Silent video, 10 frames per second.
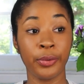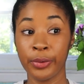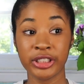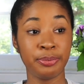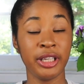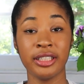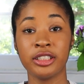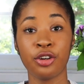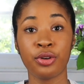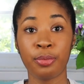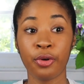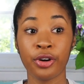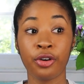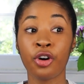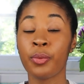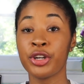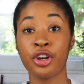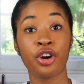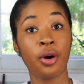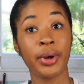or speaking to a reporter or when
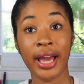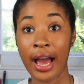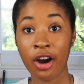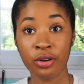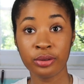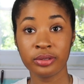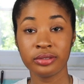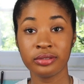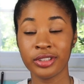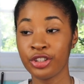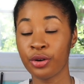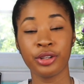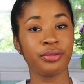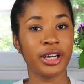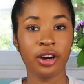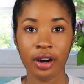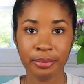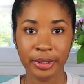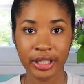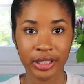you're going out and you're on the red
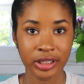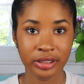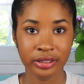carpet.